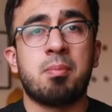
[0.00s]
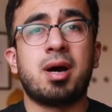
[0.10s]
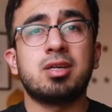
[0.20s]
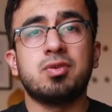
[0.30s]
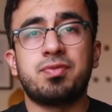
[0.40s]

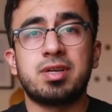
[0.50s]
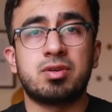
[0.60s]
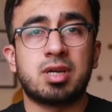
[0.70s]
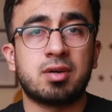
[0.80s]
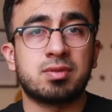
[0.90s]
Part of
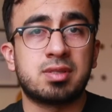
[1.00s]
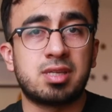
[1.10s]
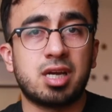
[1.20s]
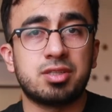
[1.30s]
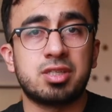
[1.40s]
figuring out the
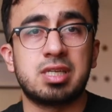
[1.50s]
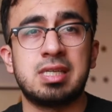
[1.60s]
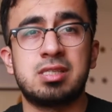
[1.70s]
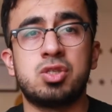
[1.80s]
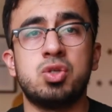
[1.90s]
strategy
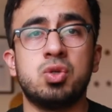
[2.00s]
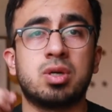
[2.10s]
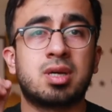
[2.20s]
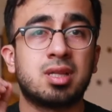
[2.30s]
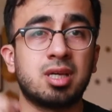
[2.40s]
is to
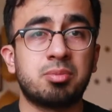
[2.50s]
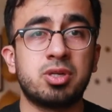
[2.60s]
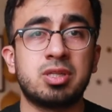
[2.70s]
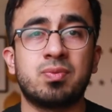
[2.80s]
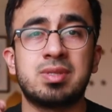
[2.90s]

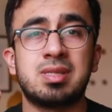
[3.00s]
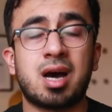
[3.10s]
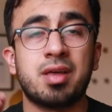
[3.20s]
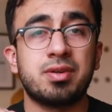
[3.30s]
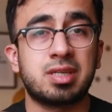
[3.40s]
collaborate with the
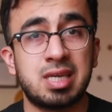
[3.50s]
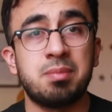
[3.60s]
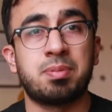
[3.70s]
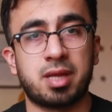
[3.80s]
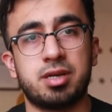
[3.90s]
other key
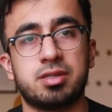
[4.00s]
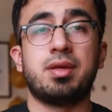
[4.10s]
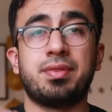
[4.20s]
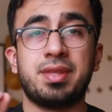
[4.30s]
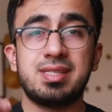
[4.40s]
players.
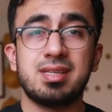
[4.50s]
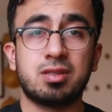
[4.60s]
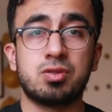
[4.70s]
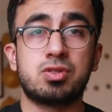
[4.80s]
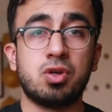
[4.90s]
This
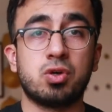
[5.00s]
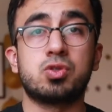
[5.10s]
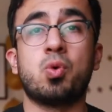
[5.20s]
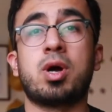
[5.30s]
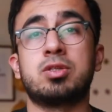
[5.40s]
includes those
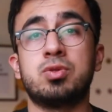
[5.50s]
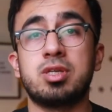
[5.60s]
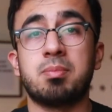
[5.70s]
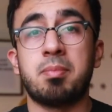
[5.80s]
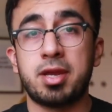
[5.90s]
who are
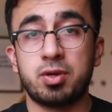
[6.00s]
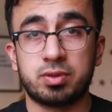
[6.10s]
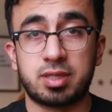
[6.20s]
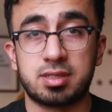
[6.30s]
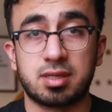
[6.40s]
doing manual
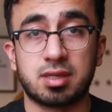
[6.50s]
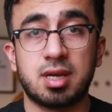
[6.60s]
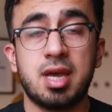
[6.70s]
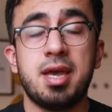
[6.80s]
testing.